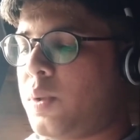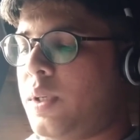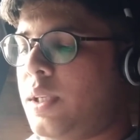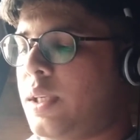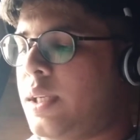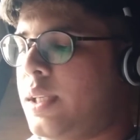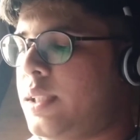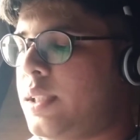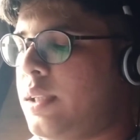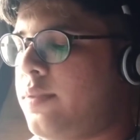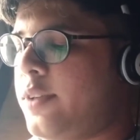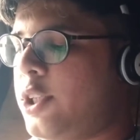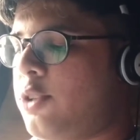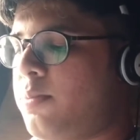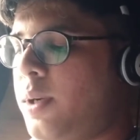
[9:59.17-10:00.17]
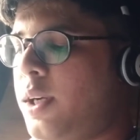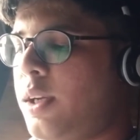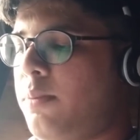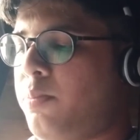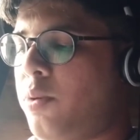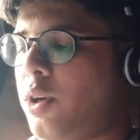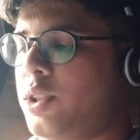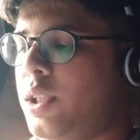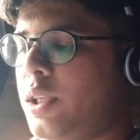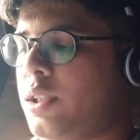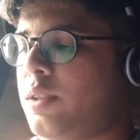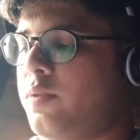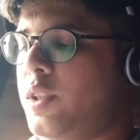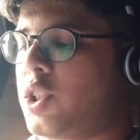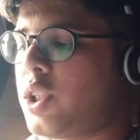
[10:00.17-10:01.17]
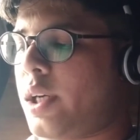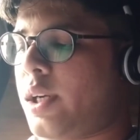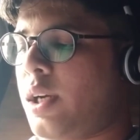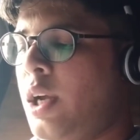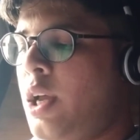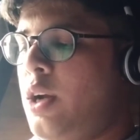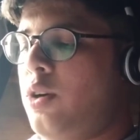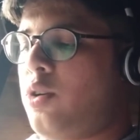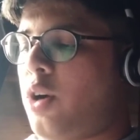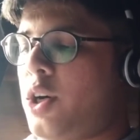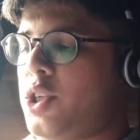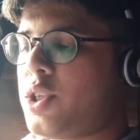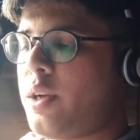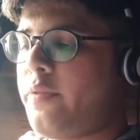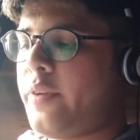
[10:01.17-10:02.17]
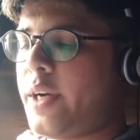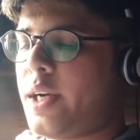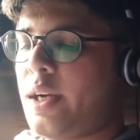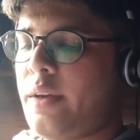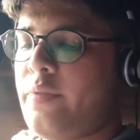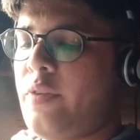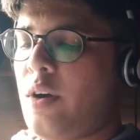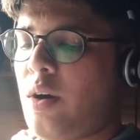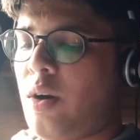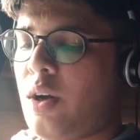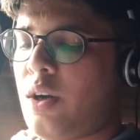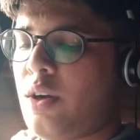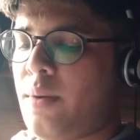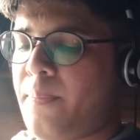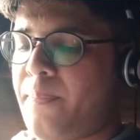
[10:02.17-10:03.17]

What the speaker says: increase investment in projects which are cost effective or